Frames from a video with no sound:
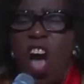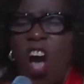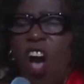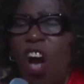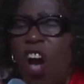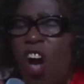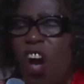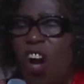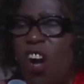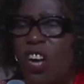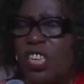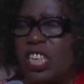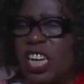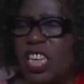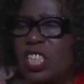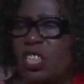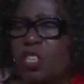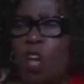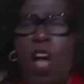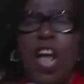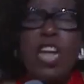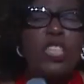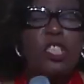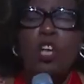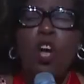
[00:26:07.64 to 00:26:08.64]
God
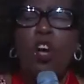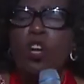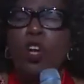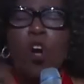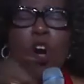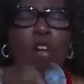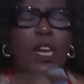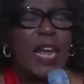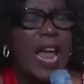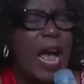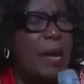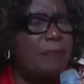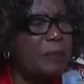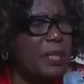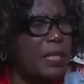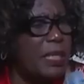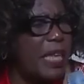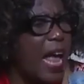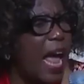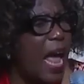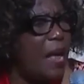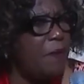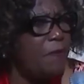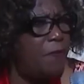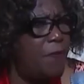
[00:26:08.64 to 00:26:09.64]
is going to
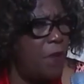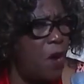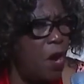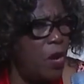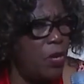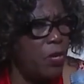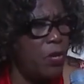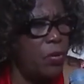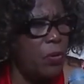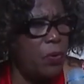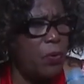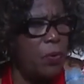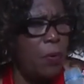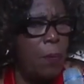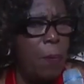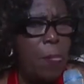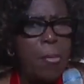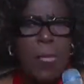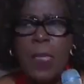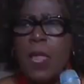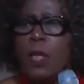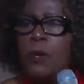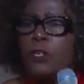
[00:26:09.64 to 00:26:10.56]
collapse time for you.